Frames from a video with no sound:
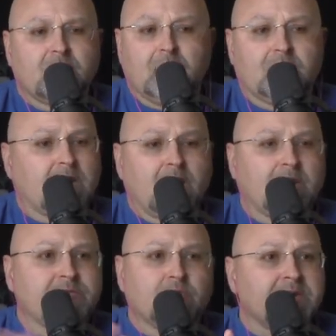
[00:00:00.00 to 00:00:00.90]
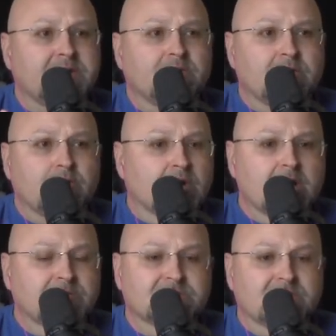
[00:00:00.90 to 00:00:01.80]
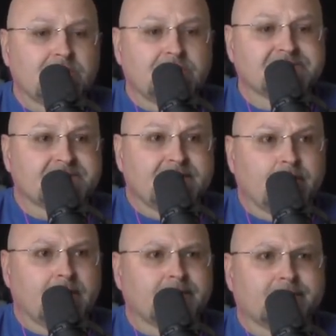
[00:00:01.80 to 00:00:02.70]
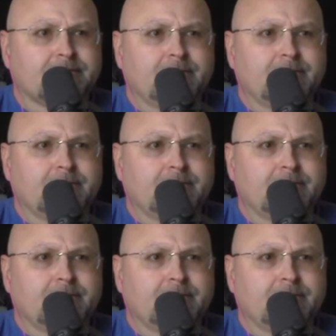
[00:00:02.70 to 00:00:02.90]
I, I have no idea who they were. A couple celebrities, and they were on a